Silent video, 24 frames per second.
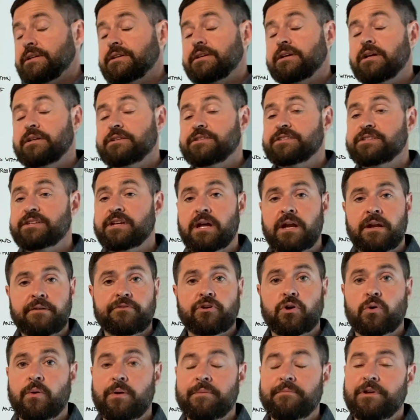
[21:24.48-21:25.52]
a ton of
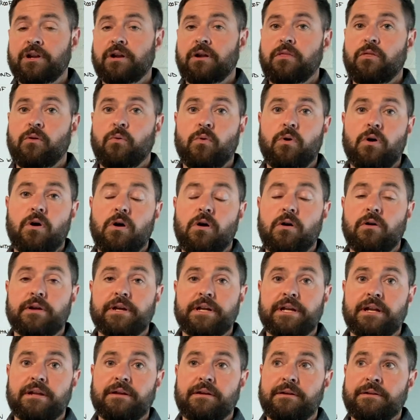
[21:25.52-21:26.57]
equipment on the wall,
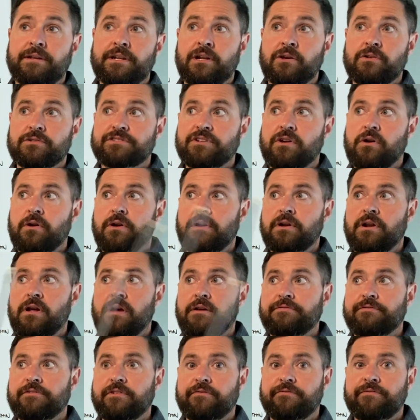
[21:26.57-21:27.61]
and it's hard
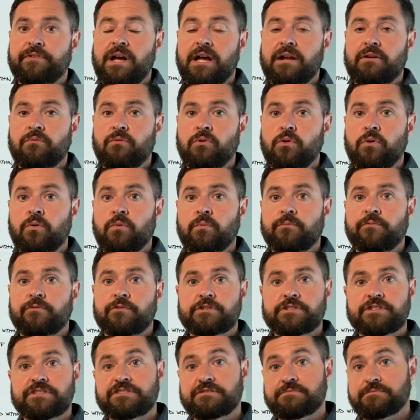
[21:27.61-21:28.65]
enough to find room for
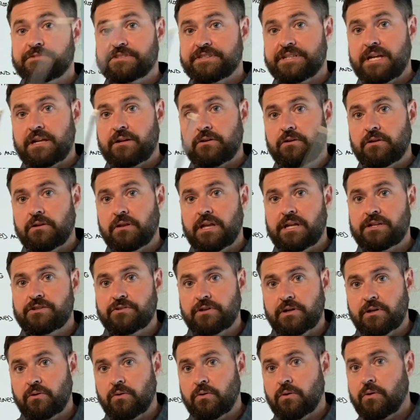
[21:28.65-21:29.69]
just some standard
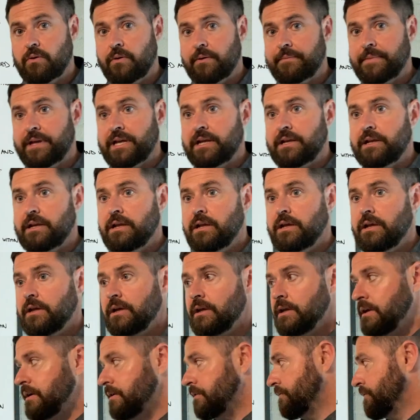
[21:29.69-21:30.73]
electrical equipment.
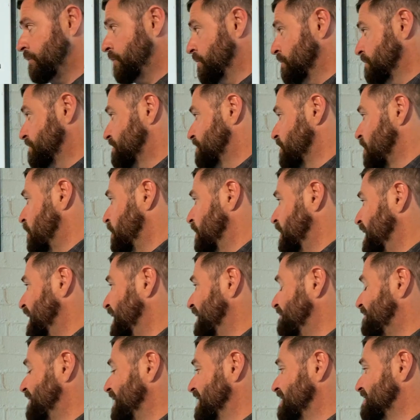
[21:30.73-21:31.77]
If you're installing
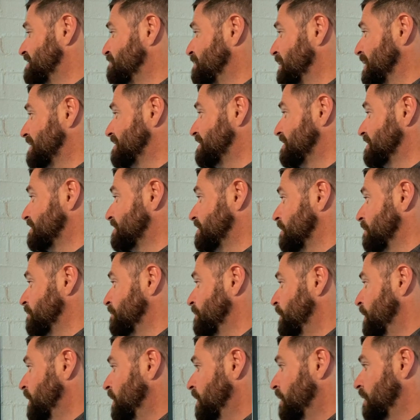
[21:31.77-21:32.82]
an Enphase split
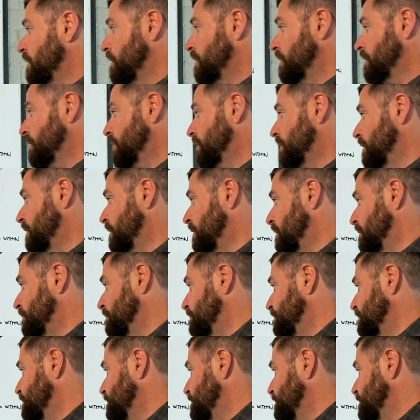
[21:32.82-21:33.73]
system, you're